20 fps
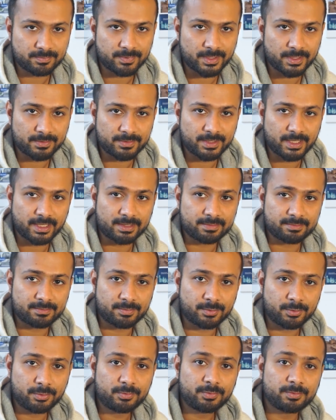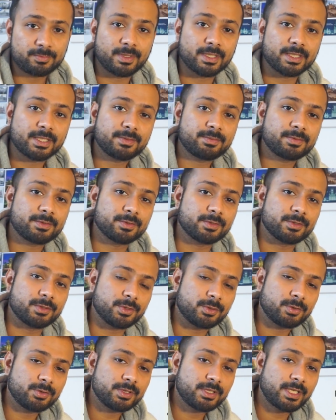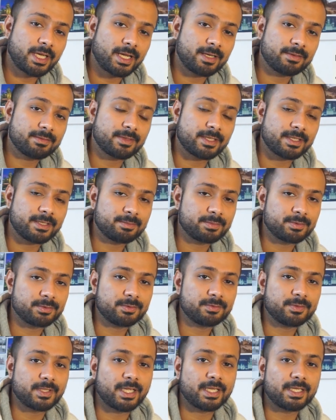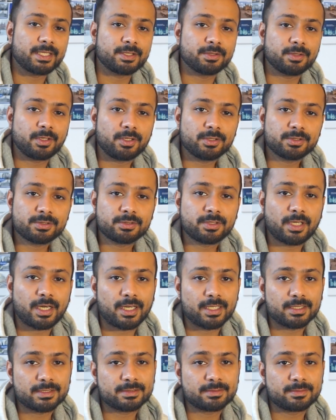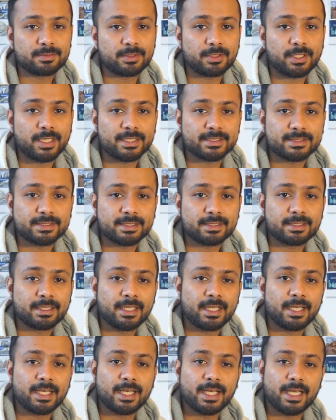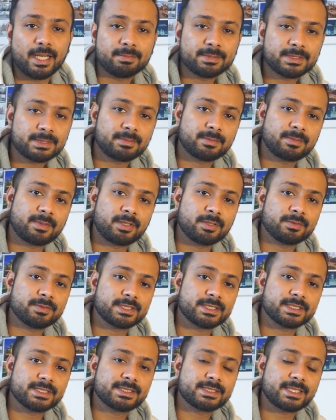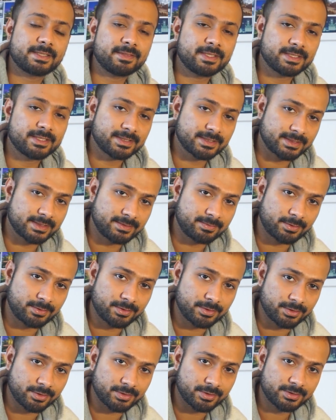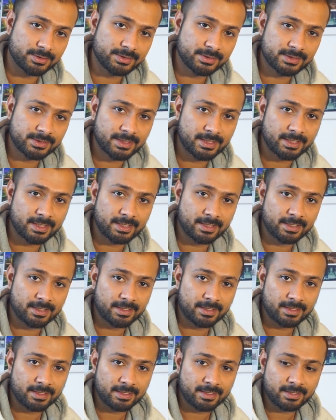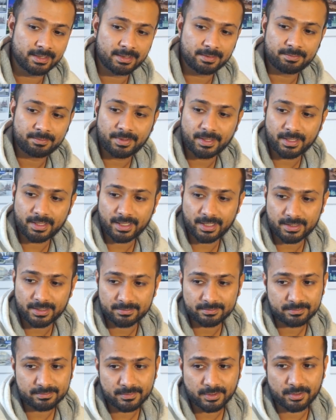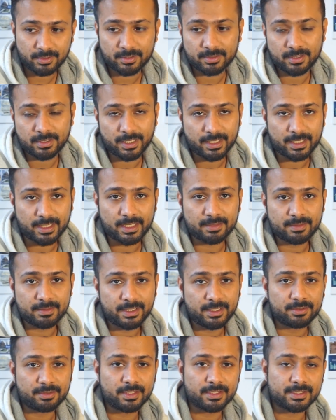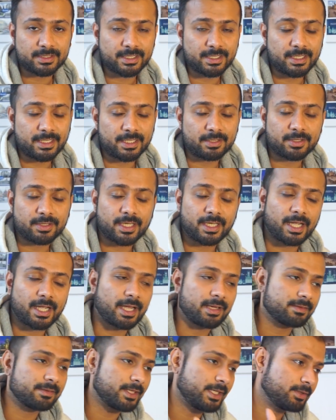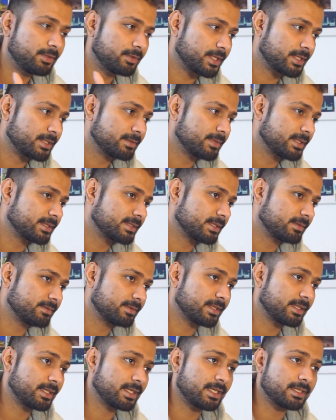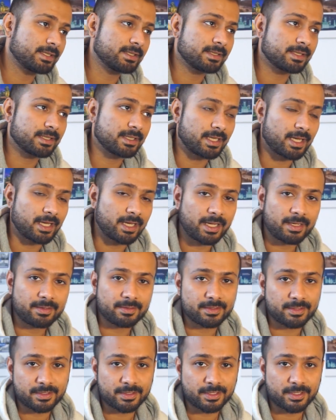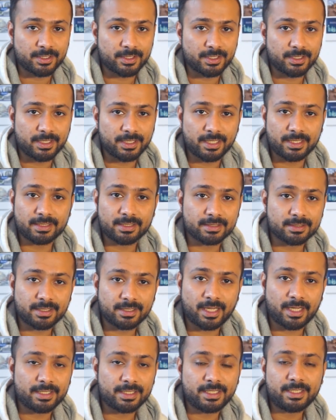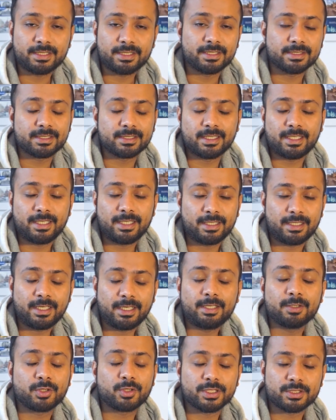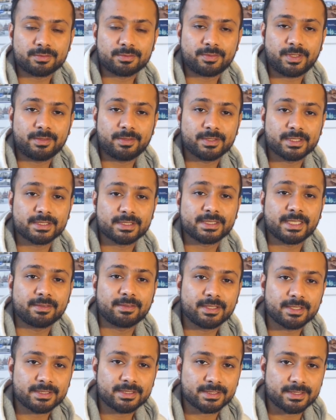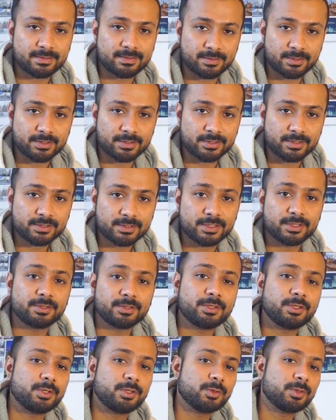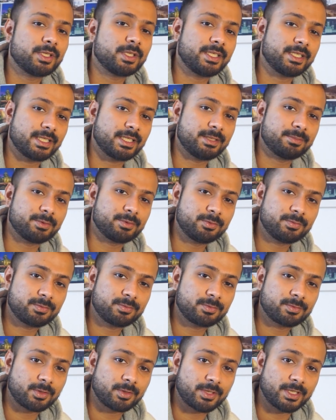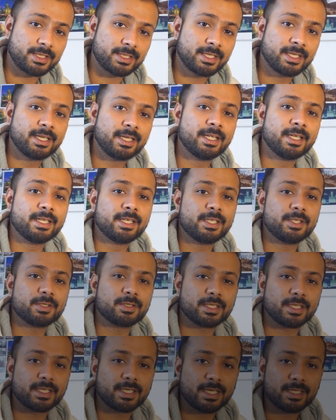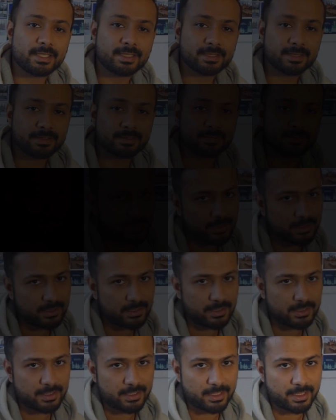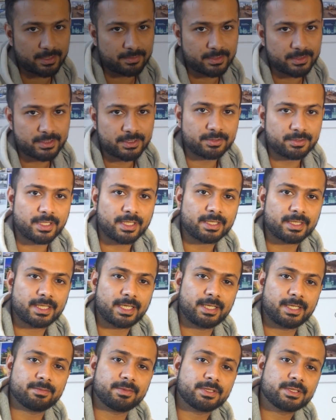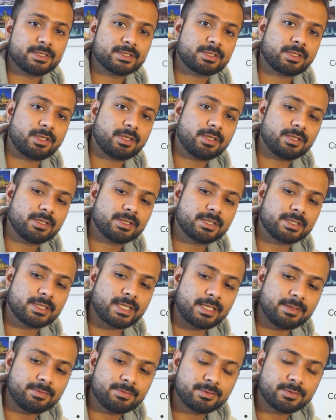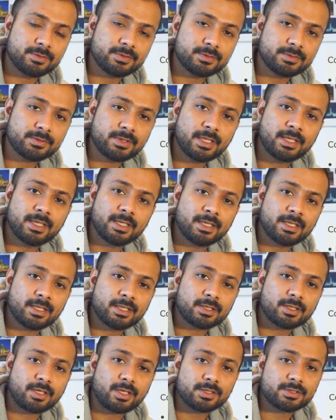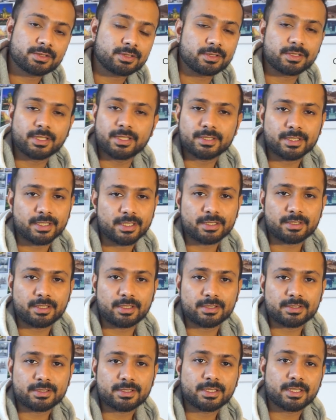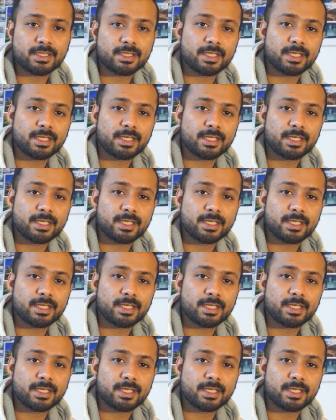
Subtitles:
give that proof. But if you don't have any proof, then you also ask for as a lump sum amount, which is 764 euros per annum, or like annually. You can say that, okay, I have relocated myself here and I have it, then I need this relocation fee, which is 764 euros. You don't need any proof for it. You can get. Now comes to the third thing which you can claim, which is called the telephone cost or the internet cost.